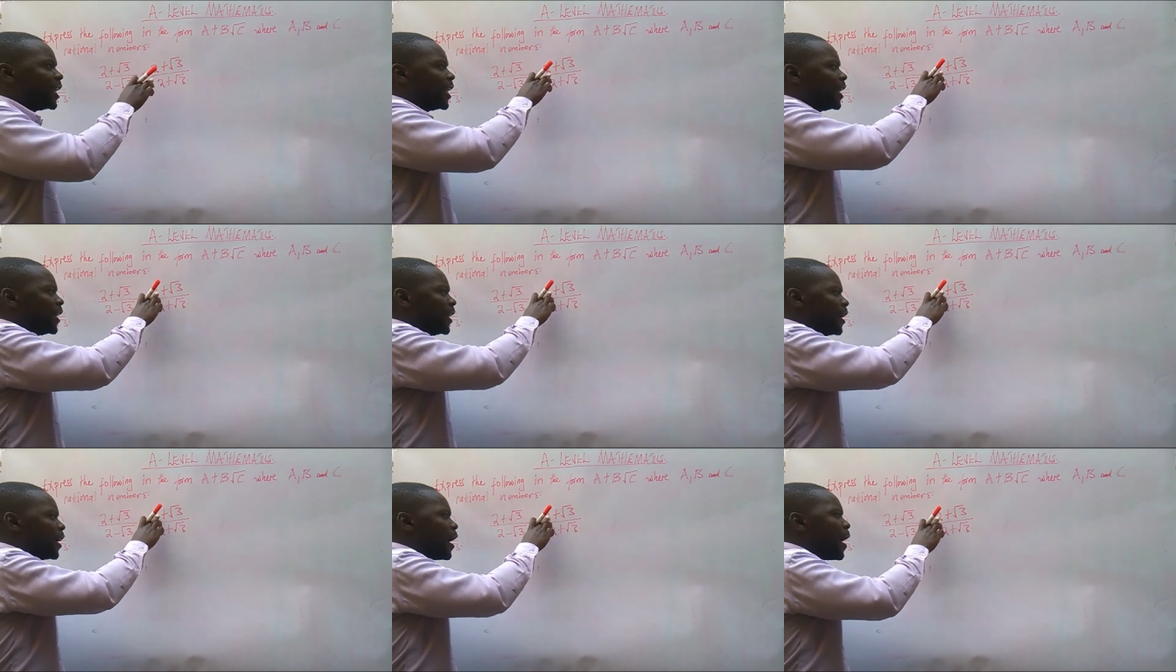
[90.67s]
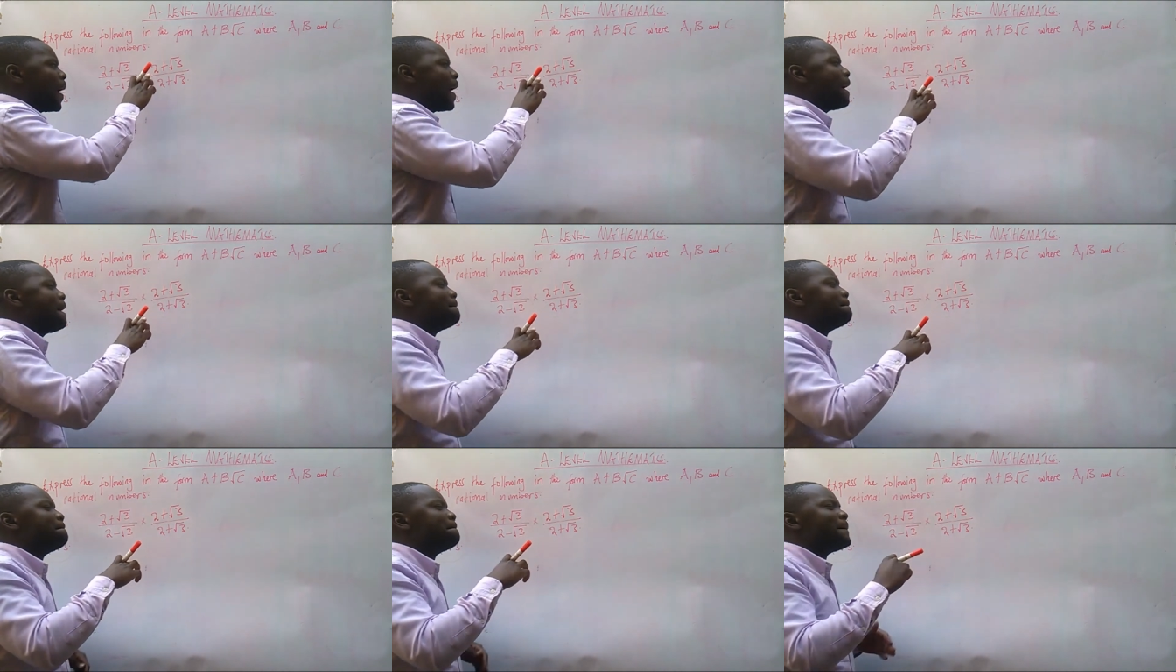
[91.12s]
here
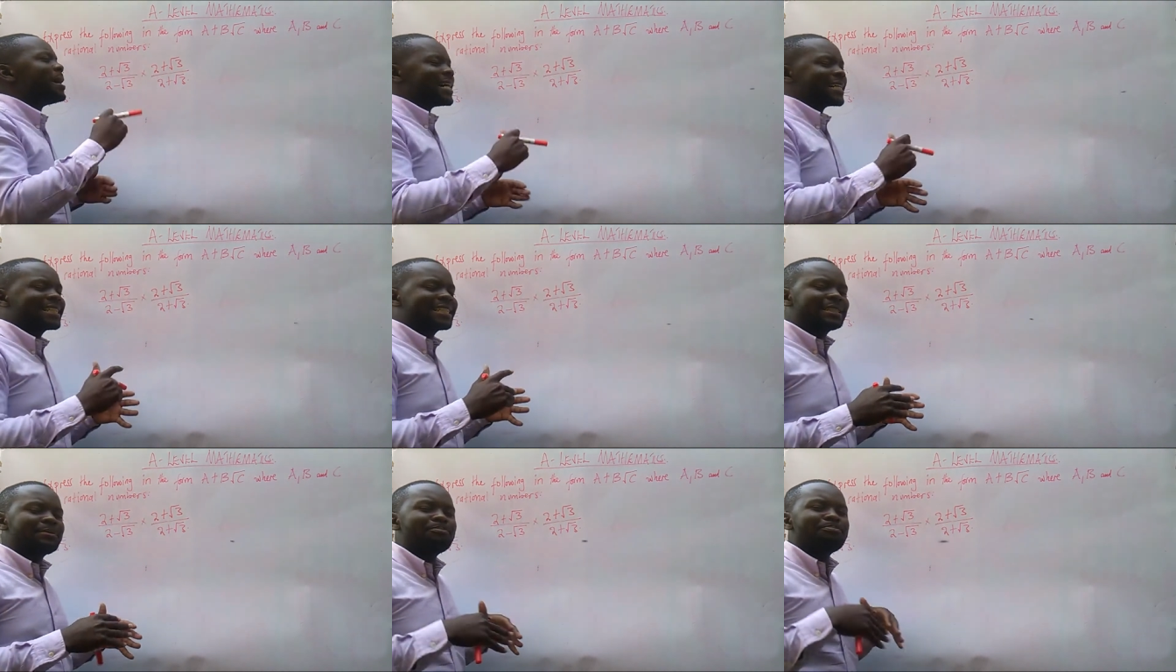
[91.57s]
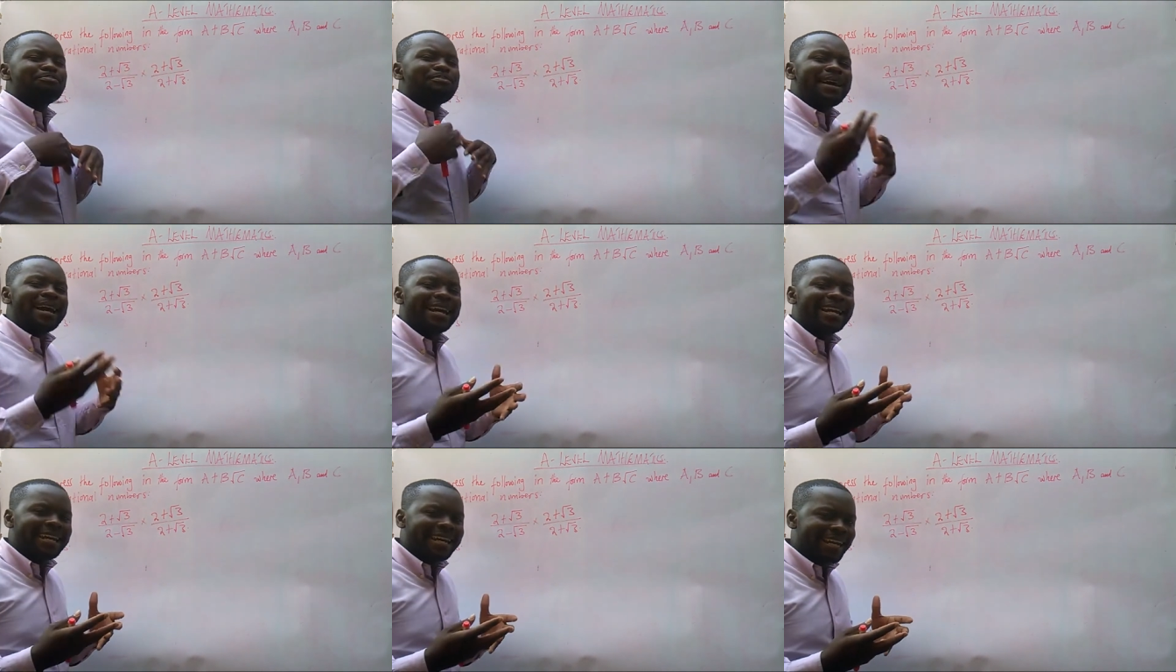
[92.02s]
must
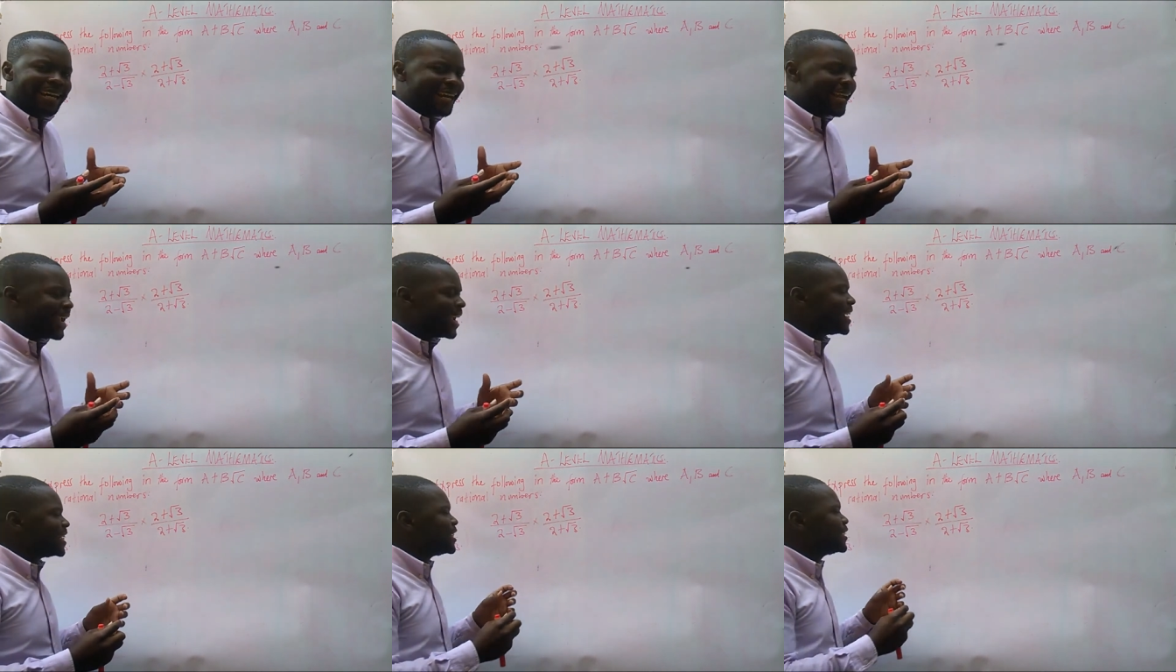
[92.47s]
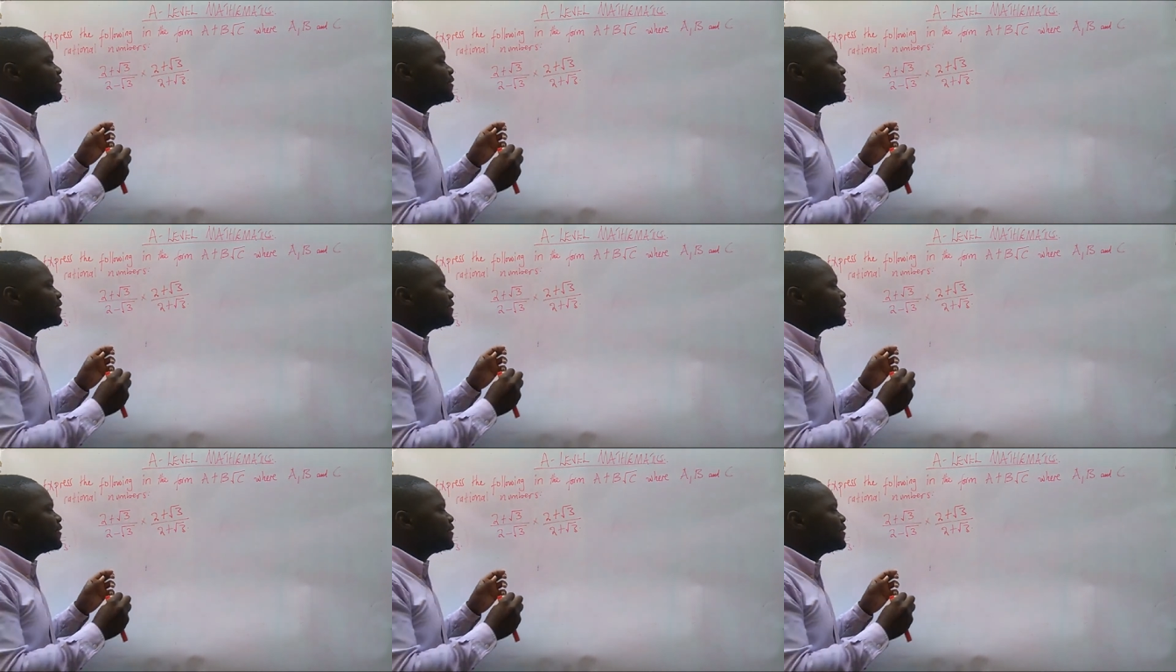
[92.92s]
make a